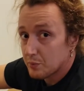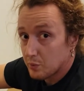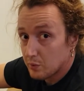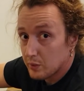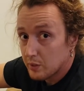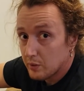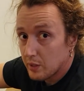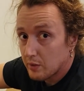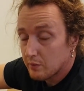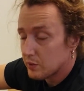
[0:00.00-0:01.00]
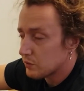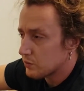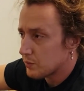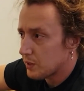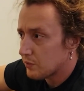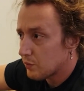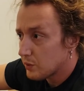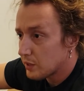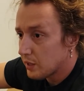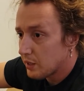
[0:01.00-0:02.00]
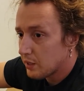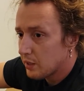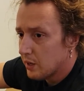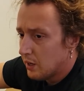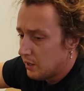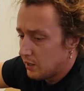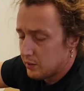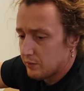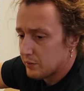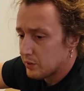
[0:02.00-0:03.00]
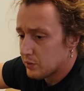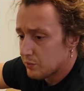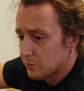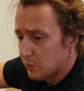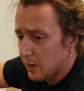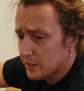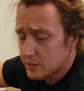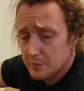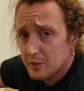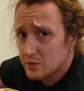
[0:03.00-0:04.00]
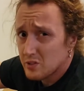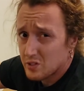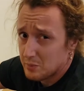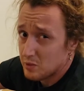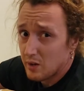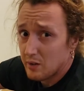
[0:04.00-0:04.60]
Puerto Rico to edit, videos from California to edit. I'll have videos from Hawaii. Some of these are just going to be